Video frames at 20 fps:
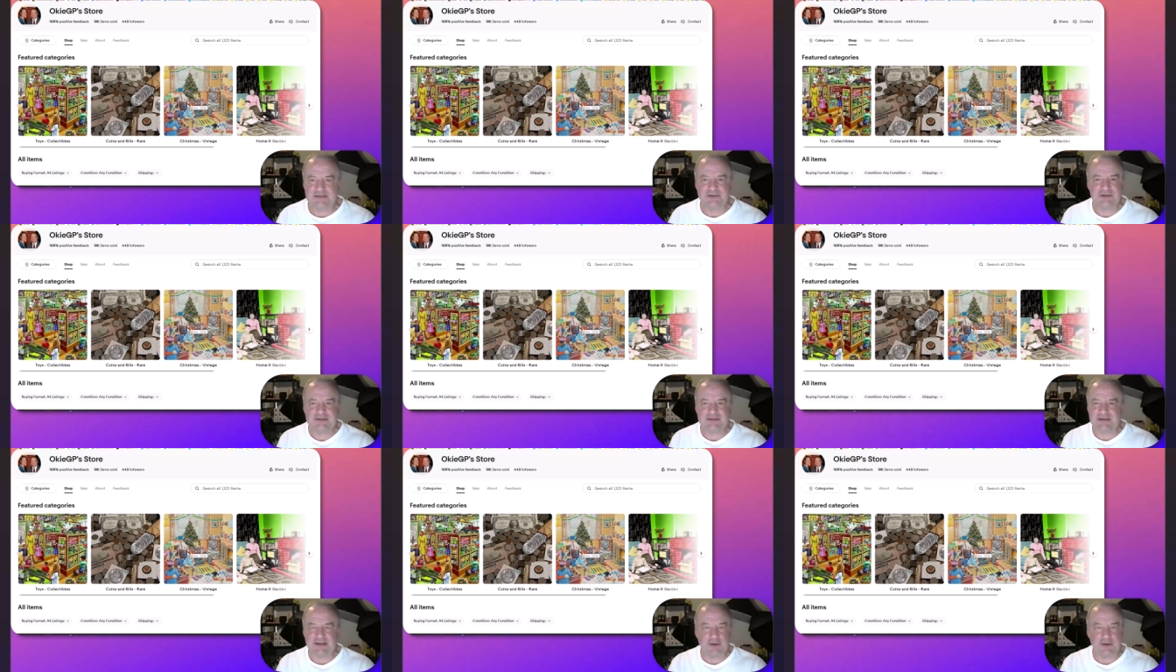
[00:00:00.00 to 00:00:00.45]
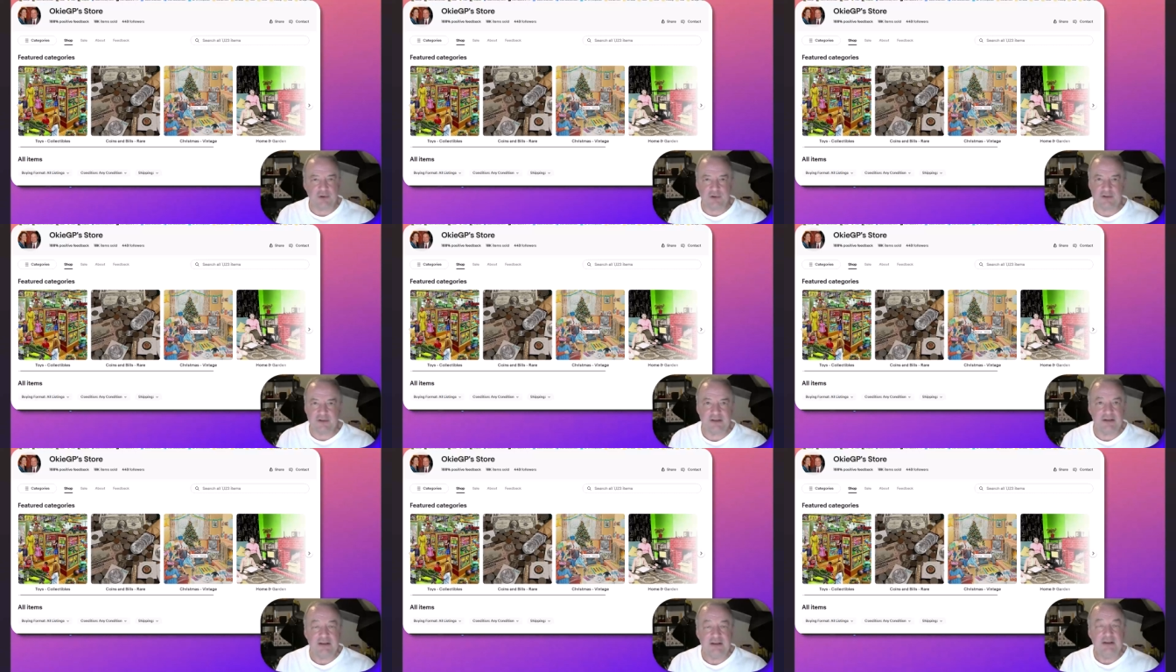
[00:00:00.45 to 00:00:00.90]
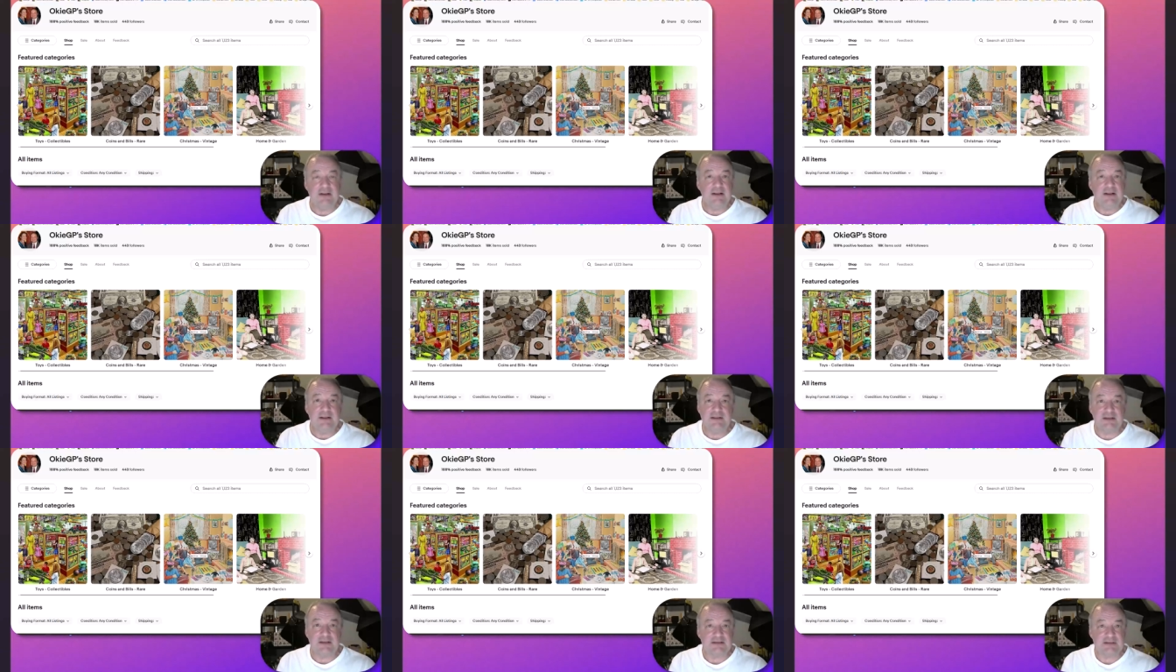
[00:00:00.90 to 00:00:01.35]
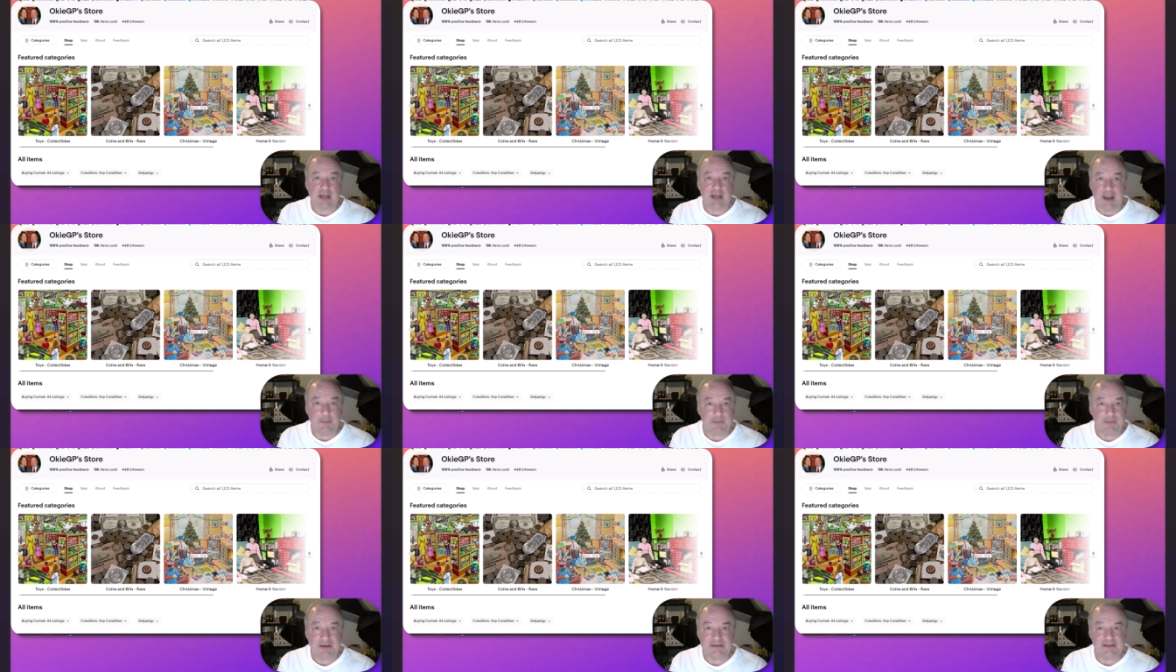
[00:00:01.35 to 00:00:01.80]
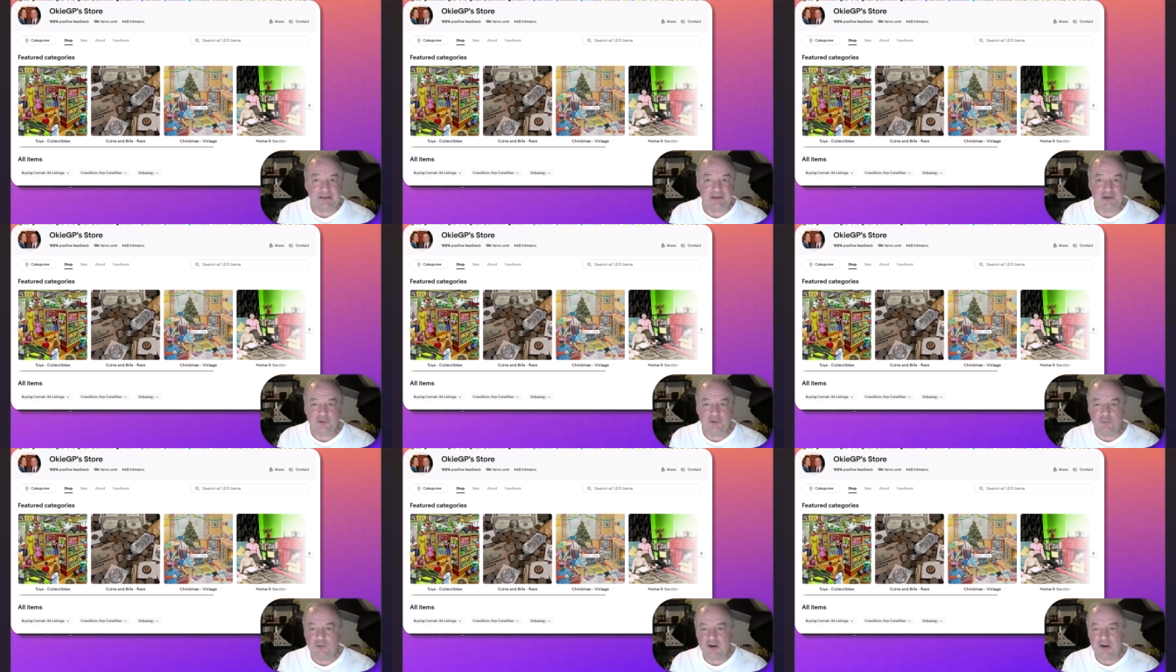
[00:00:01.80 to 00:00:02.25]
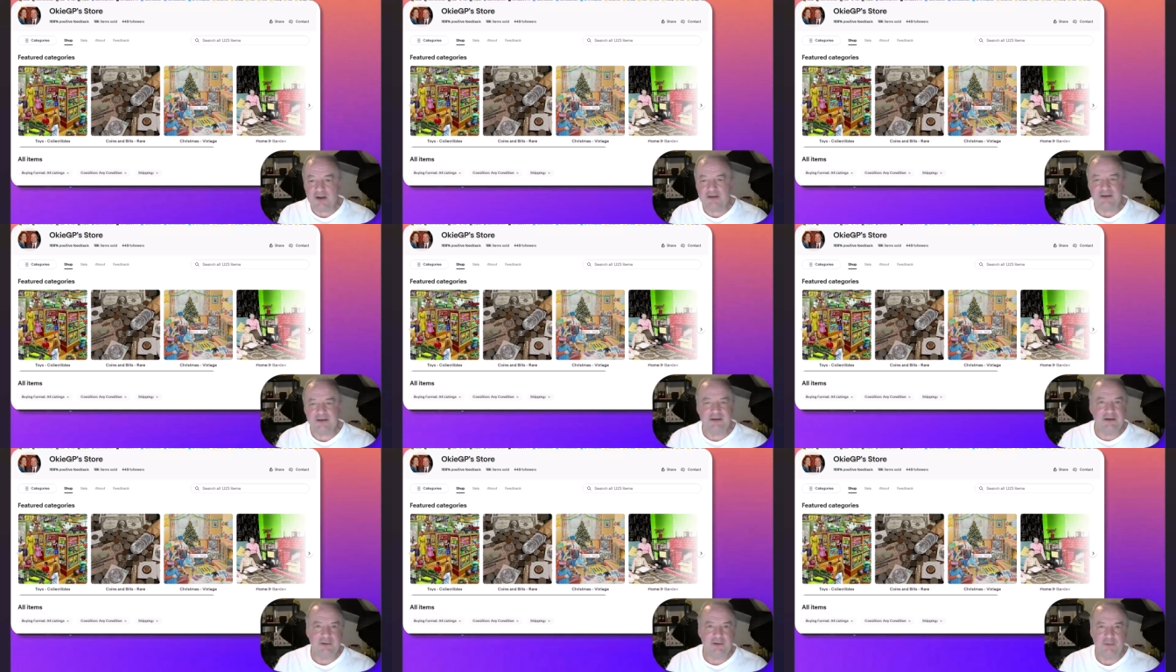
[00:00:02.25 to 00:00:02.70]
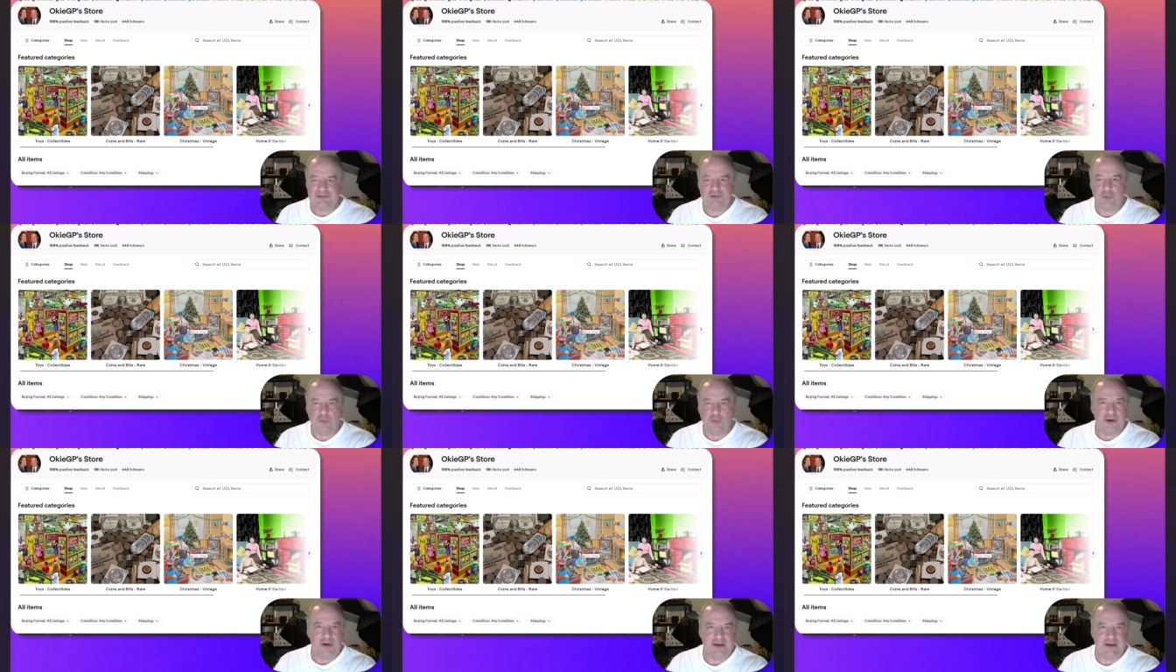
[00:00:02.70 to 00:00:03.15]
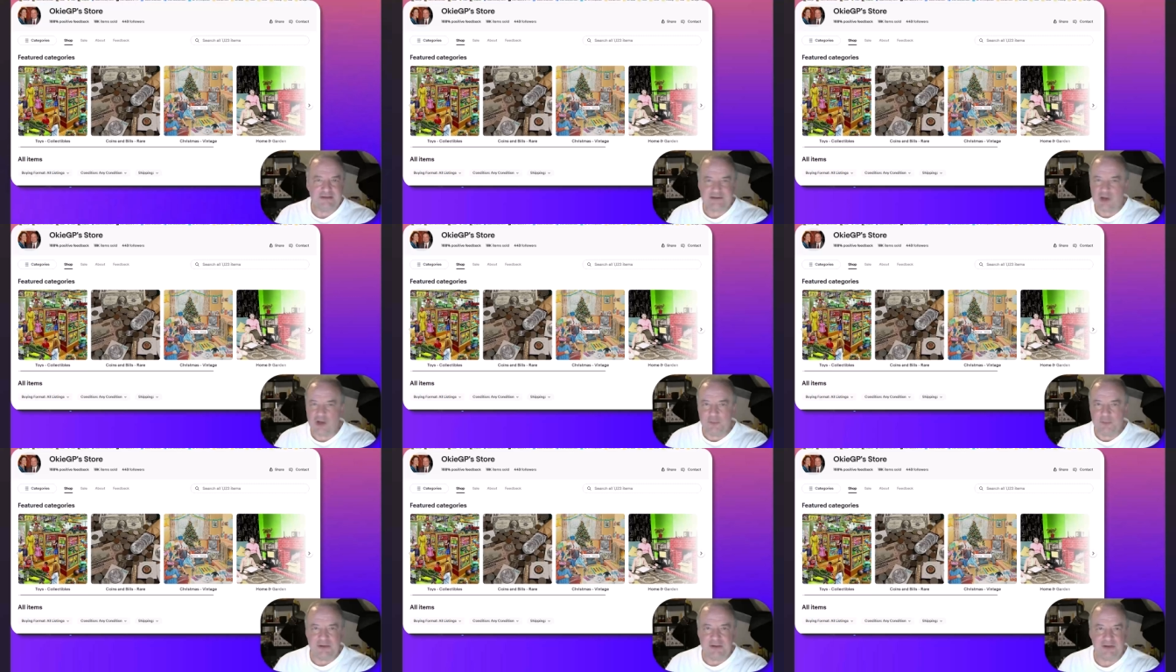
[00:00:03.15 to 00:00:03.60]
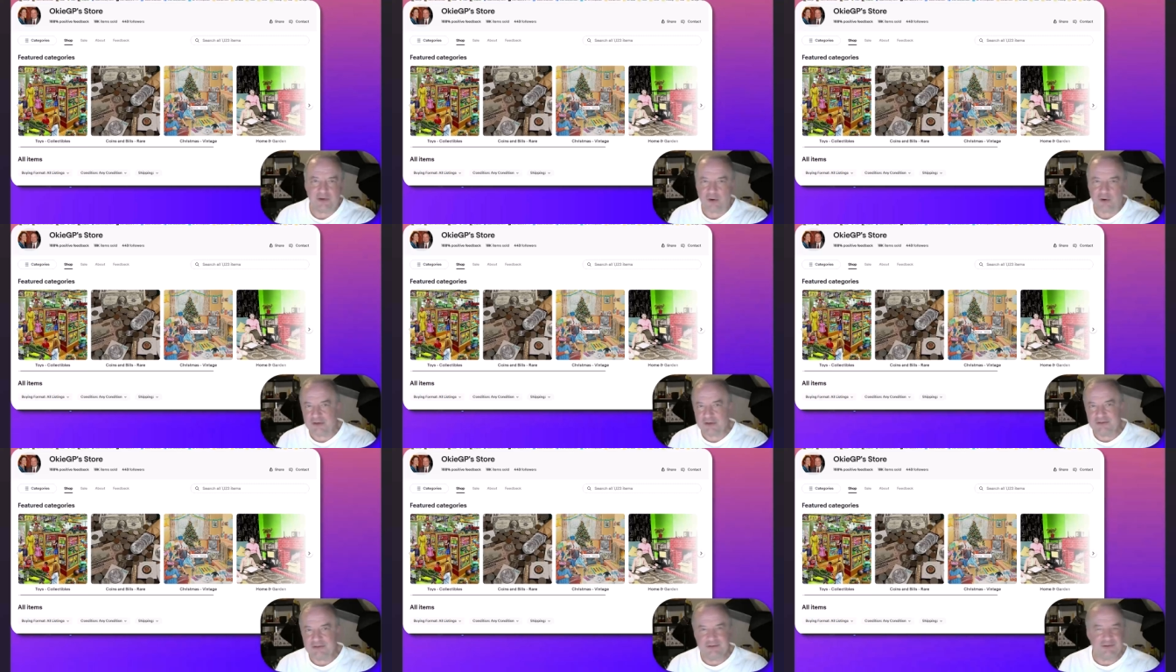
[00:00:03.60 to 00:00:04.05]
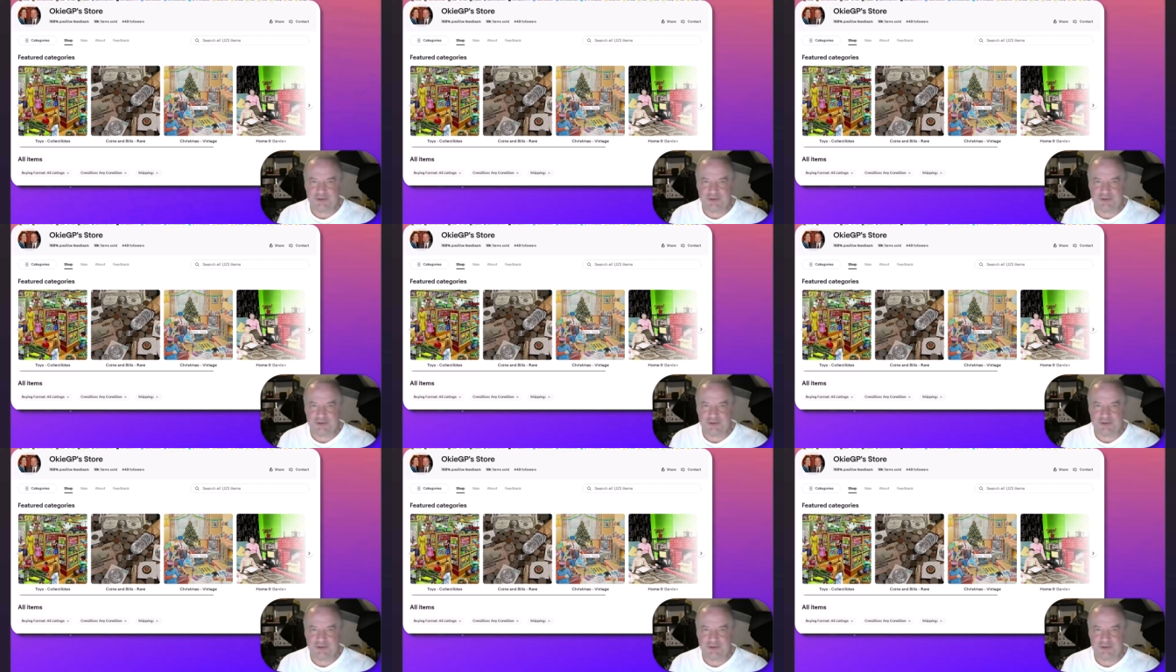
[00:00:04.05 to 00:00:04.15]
Just enter the topic that you want, you know, toys, home and garden,